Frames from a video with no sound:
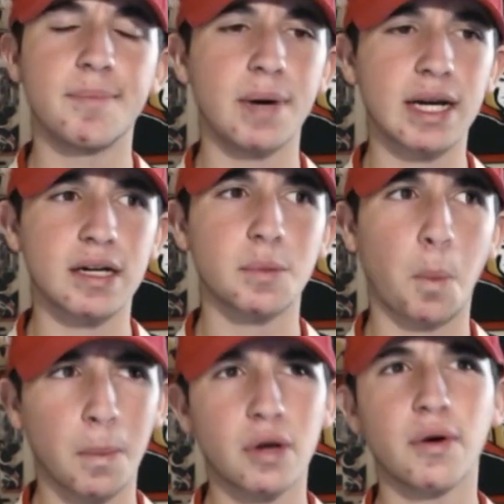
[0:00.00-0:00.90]
But
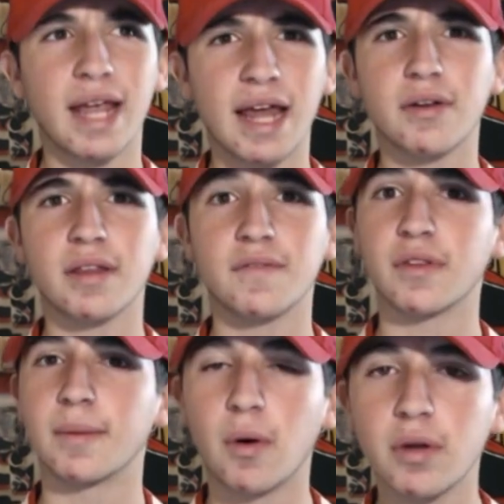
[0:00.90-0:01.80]
Craig Anderson, for
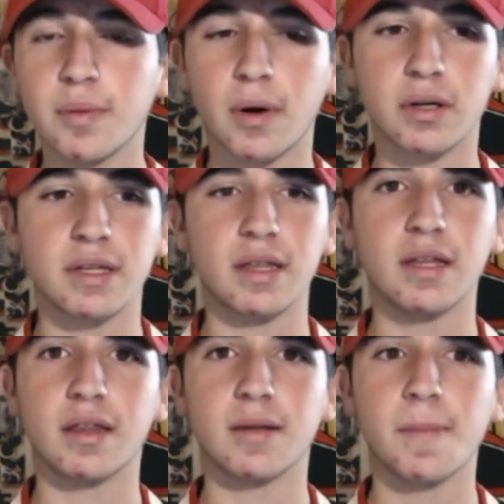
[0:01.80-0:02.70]
the most part this
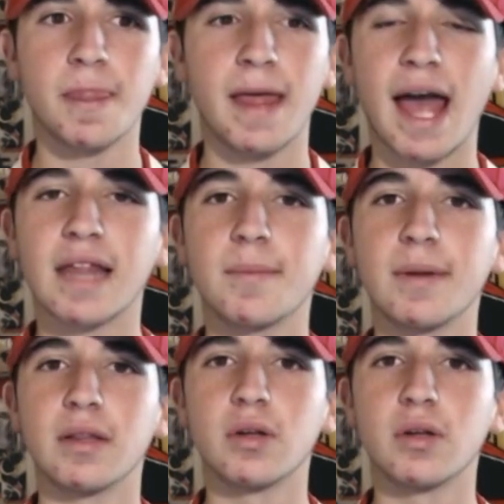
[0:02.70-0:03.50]
season, hasn't been